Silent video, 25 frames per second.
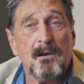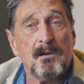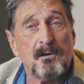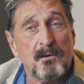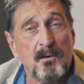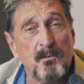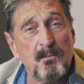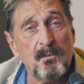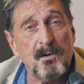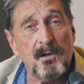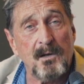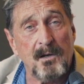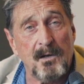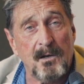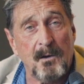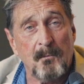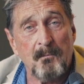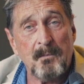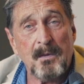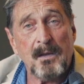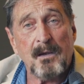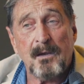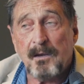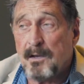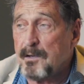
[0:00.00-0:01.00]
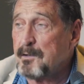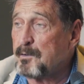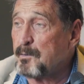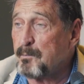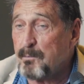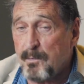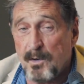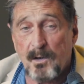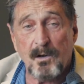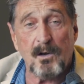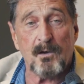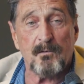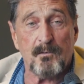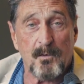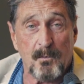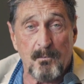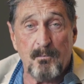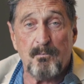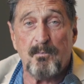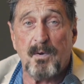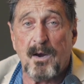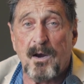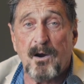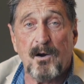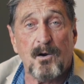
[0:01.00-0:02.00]
To me, in the middle of a
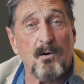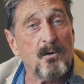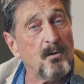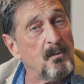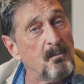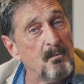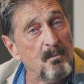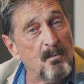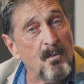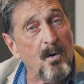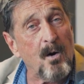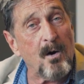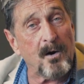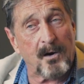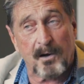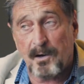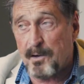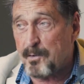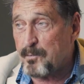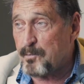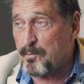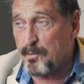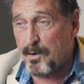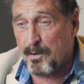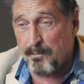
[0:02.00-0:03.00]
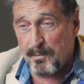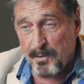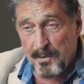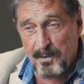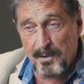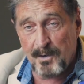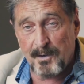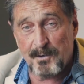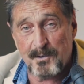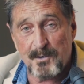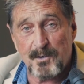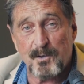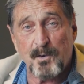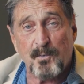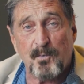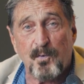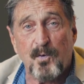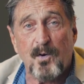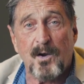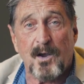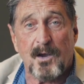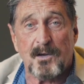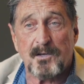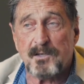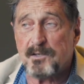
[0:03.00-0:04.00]
bear market where everything is
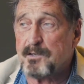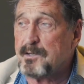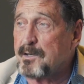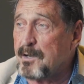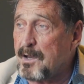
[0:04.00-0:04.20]
depressed,